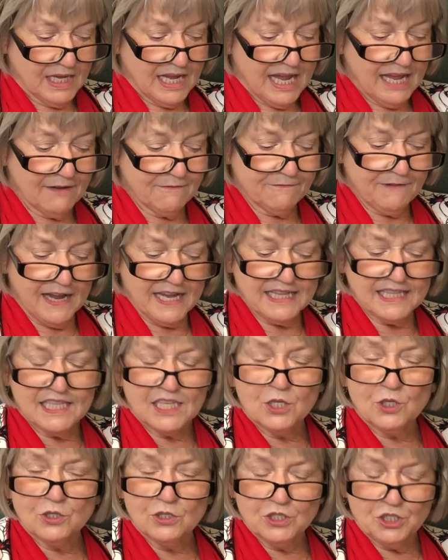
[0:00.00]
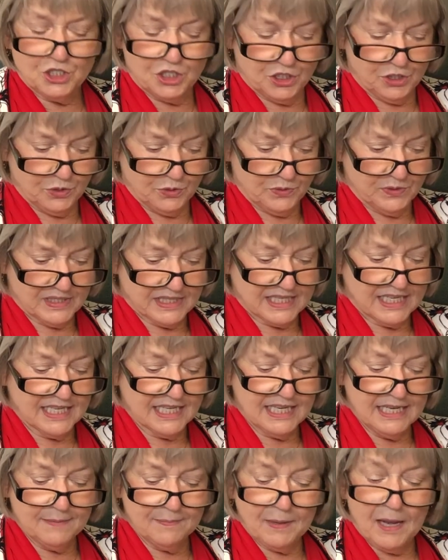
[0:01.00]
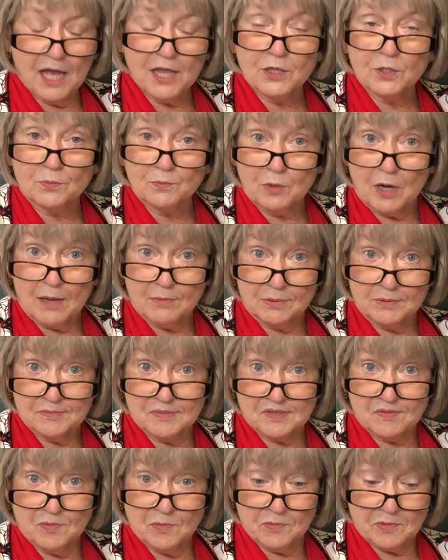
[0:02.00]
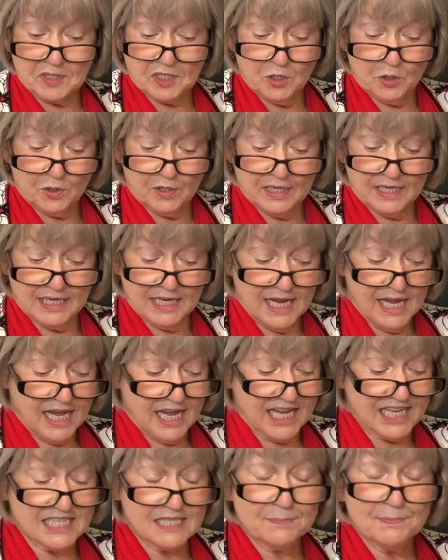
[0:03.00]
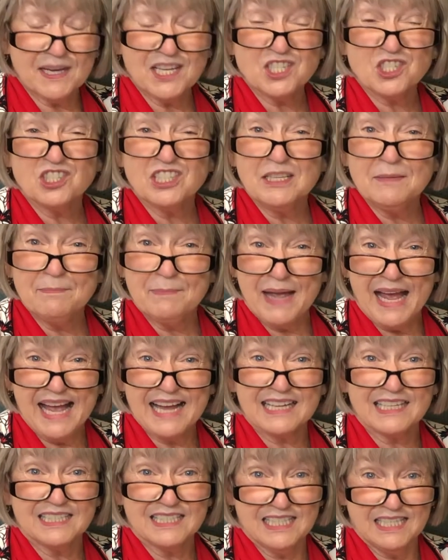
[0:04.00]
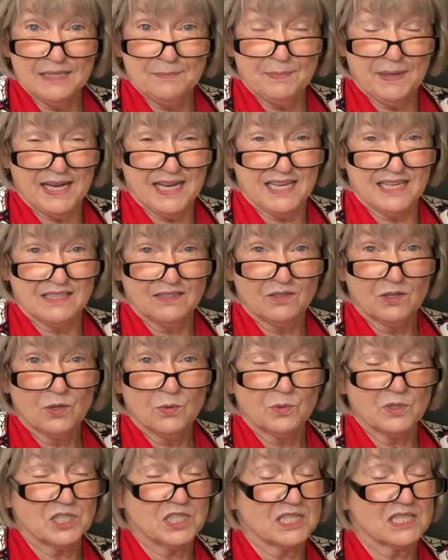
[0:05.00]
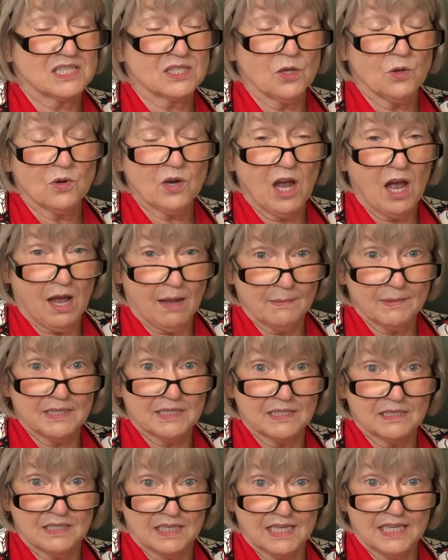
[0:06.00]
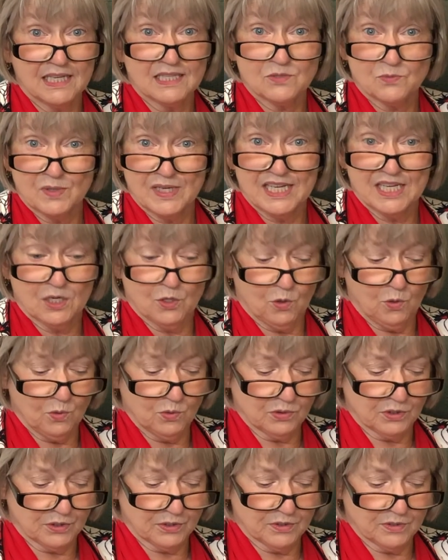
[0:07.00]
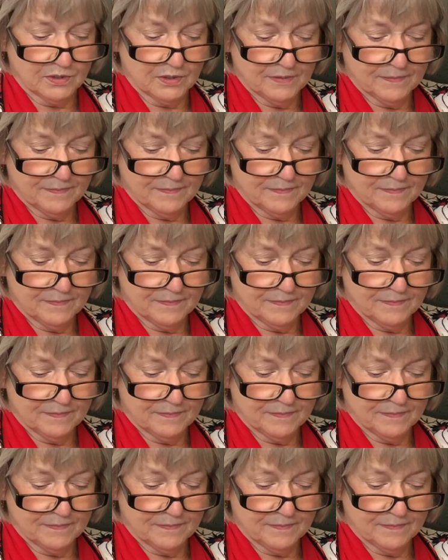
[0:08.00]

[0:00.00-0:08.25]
And finally, good shoes can keep other problems from occurring, especially back and knee pain, which is so common as we get older.